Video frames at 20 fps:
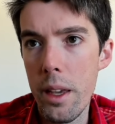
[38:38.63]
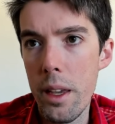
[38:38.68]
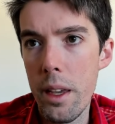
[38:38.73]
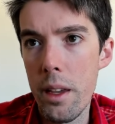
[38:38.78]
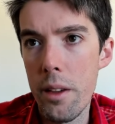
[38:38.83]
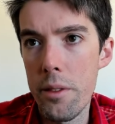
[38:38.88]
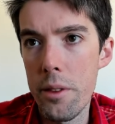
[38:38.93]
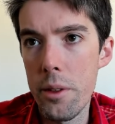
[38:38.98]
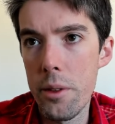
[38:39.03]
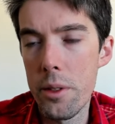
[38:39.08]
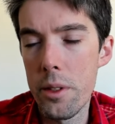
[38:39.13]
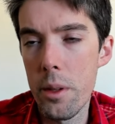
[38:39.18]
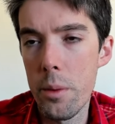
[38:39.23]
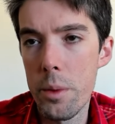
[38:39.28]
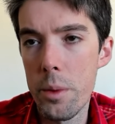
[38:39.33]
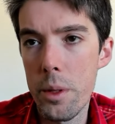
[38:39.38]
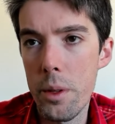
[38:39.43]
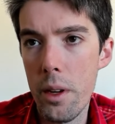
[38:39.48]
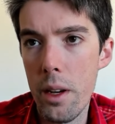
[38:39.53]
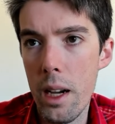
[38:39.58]
if you
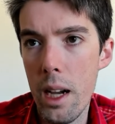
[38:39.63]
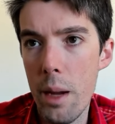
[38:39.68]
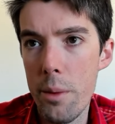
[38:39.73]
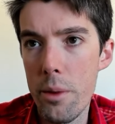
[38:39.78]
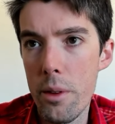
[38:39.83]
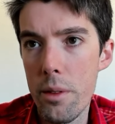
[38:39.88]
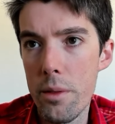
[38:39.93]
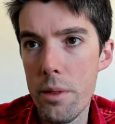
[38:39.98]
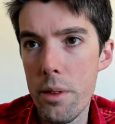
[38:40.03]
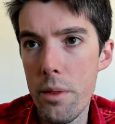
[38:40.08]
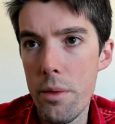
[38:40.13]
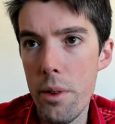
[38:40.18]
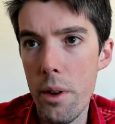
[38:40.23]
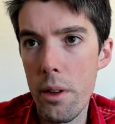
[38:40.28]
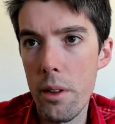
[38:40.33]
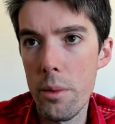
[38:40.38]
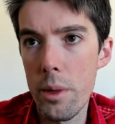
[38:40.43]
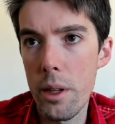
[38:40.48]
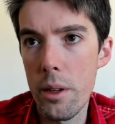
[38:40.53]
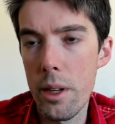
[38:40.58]
subscribe or if you
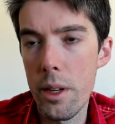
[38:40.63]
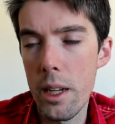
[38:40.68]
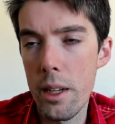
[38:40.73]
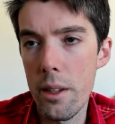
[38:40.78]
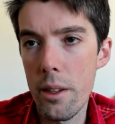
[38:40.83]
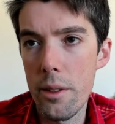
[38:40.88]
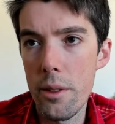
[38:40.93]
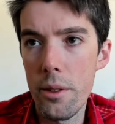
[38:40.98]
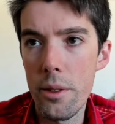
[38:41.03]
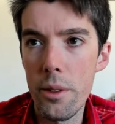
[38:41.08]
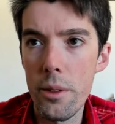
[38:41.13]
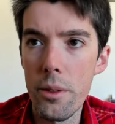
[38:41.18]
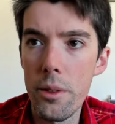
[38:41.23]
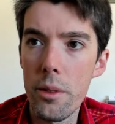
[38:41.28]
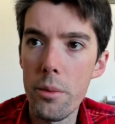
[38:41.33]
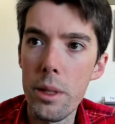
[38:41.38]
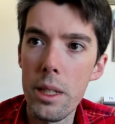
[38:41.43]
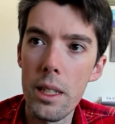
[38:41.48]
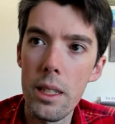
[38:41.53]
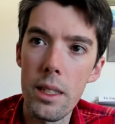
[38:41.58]
follow me already on other
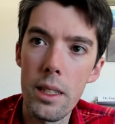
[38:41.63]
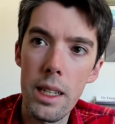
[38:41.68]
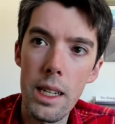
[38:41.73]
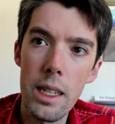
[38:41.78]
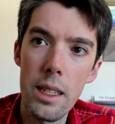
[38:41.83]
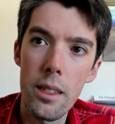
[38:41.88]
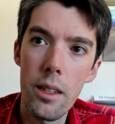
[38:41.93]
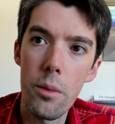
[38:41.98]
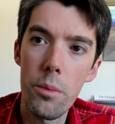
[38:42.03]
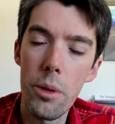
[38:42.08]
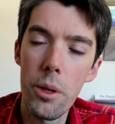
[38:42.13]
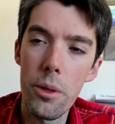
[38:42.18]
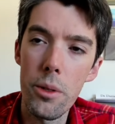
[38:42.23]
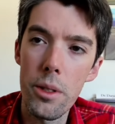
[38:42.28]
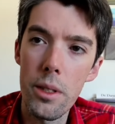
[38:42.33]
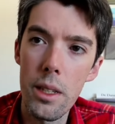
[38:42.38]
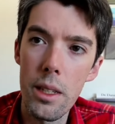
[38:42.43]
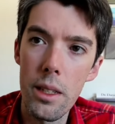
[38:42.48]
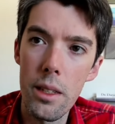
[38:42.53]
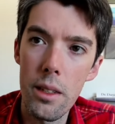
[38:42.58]
social media sites, I'll
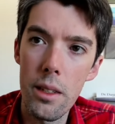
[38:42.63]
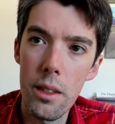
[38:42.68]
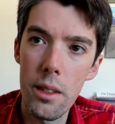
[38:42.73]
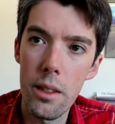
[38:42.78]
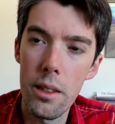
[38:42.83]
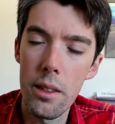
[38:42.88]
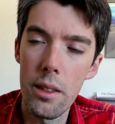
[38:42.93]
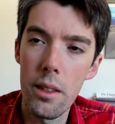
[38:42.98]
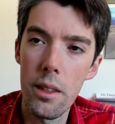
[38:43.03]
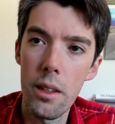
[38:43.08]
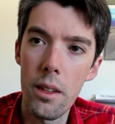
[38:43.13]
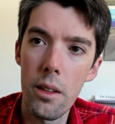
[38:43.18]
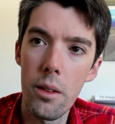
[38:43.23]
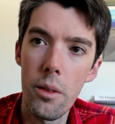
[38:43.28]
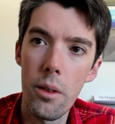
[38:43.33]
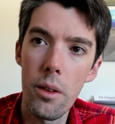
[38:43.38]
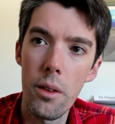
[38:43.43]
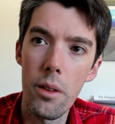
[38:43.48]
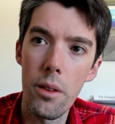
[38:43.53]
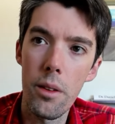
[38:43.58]
post it on
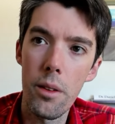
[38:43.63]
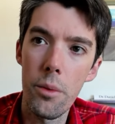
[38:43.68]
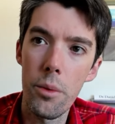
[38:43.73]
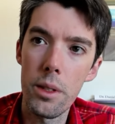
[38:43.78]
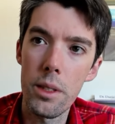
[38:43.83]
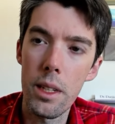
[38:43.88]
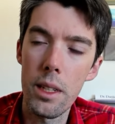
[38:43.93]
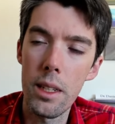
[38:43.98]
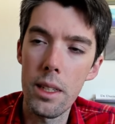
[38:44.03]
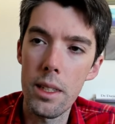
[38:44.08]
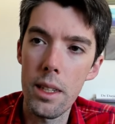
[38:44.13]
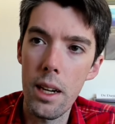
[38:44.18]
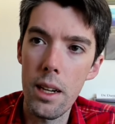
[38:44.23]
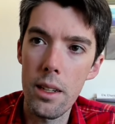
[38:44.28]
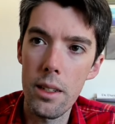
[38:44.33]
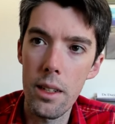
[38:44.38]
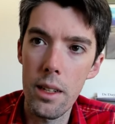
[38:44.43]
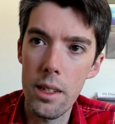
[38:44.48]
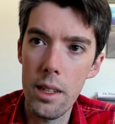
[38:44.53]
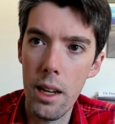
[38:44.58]
I'll, uh, once I
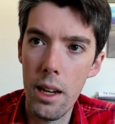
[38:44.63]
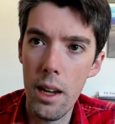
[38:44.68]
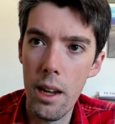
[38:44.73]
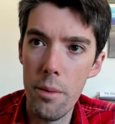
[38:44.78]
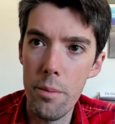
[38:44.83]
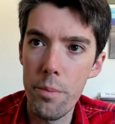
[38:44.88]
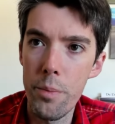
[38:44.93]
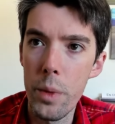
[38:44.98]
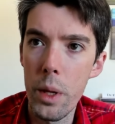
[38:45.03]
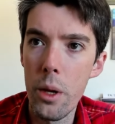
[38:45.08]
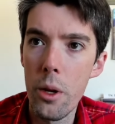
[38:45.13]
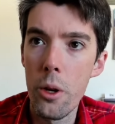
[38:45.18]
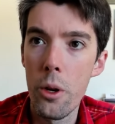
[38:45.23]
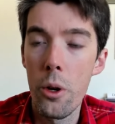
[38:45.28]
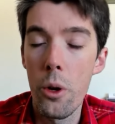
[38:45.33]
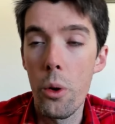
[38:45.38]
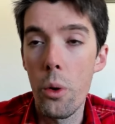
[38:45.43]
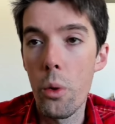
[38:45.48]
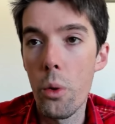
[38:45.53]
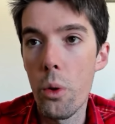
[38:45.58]
decide on a time.
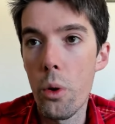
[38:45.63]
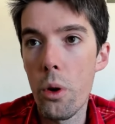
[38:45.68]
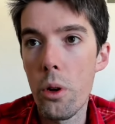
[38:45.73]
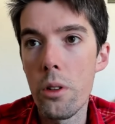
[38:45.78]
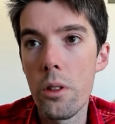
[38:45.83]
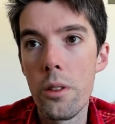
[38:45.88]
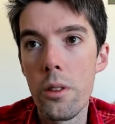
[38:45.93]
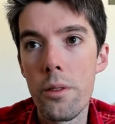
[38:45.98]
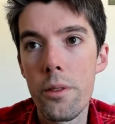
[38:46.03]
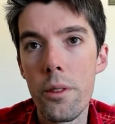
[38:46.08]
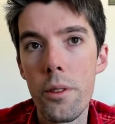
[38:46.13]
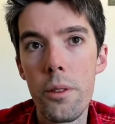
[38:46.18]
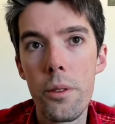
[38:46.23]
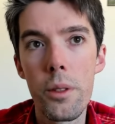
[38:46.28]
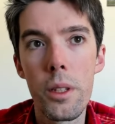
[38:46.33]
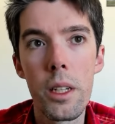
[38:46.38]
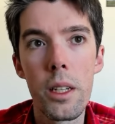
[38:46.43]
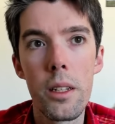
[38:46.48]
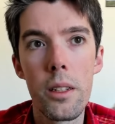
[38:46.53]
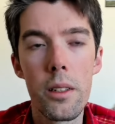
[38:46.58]
Or if you
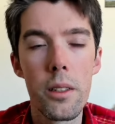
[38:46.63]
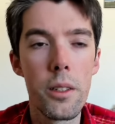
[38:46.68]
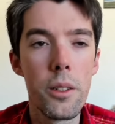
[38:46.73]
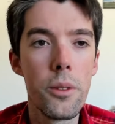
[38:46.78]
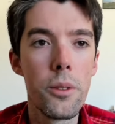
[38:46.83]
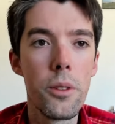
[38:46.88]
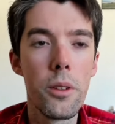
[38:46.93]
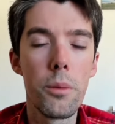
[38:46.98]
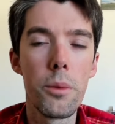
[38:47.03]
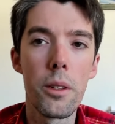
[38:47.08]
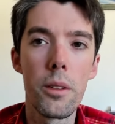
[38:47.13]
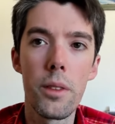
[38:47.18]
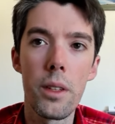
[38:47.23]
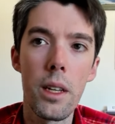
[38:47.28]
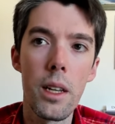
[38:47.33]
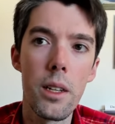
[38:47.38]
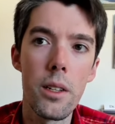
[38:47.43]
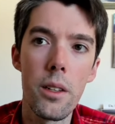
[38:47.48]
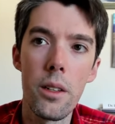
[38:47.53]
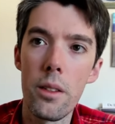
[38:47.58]
get YouTube
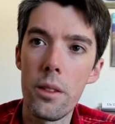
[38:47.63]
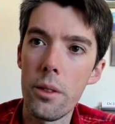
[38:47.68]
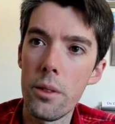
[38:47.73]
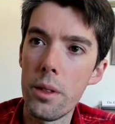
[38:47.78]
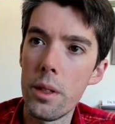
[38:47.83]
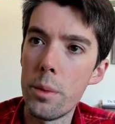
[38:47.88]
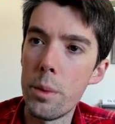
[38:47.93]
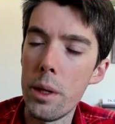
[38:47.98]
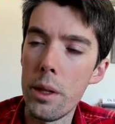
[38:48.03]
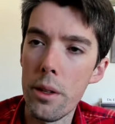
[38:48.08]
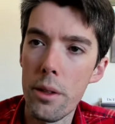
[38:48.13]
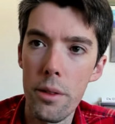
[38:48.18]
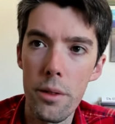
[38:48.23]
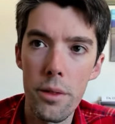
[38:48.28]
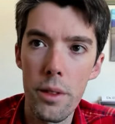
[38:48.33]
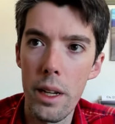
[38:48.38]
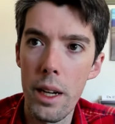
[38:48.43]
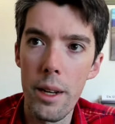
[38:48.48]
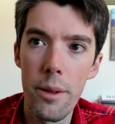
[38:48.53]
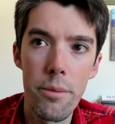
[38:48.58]
notifications, you'll just be
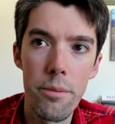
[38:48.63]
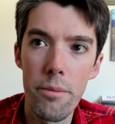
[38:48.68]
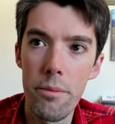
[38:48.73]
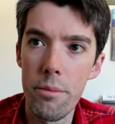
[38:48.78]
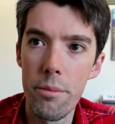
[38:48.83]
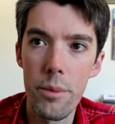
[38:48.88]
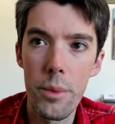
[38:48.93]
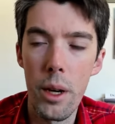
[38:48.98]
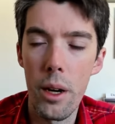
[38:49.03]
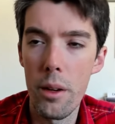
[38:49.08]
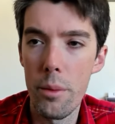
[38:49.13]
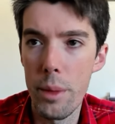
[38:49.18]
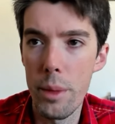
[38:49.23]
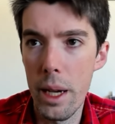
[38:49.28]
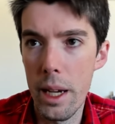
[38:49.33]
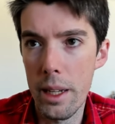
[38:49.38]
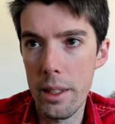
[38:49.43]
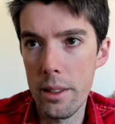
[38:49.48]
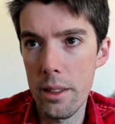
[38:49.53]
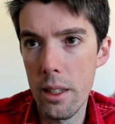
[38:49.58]
notified
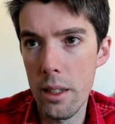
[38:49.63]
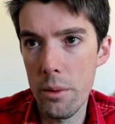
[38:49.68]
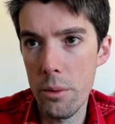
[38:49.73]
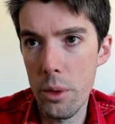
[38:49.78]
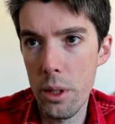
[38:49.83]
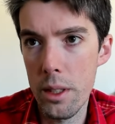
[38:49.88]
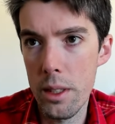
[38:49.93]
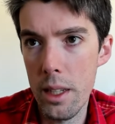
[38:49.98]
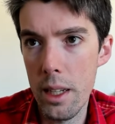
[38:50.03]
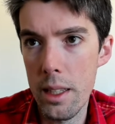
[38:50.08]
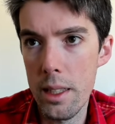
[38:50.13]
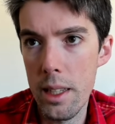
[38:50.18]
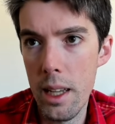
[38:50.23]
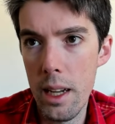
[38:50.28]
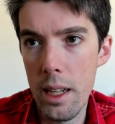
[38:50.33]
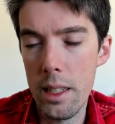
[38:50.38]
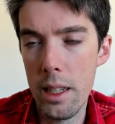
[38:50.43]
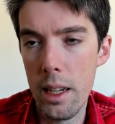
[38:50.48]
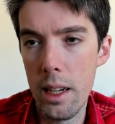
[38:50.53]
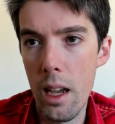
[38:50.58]
automatically once I
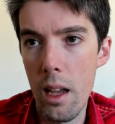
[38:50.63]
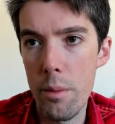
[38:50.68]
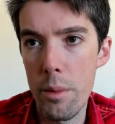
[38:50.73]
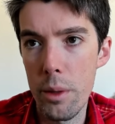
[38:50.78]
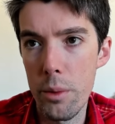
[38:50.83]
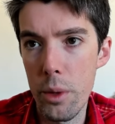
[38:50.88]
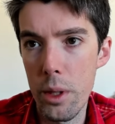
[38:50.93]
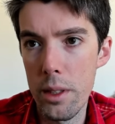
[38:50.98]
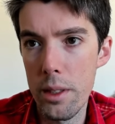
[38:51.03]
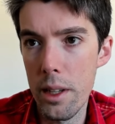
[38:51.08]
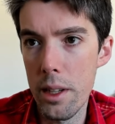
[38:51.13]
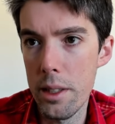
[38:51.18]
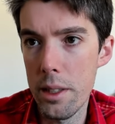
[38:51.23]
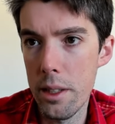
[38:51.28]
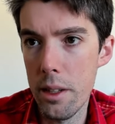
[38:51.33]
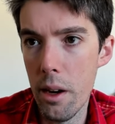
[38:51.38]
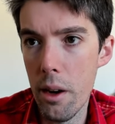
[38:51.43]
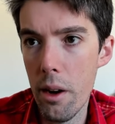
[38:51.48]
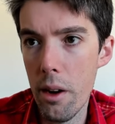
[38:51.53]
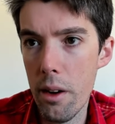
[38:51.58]
set a time and once I
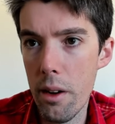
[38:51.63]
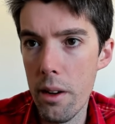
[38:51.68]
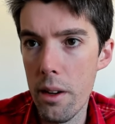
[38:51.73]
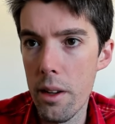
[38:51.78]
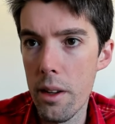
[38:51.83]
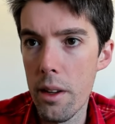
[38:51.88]
start.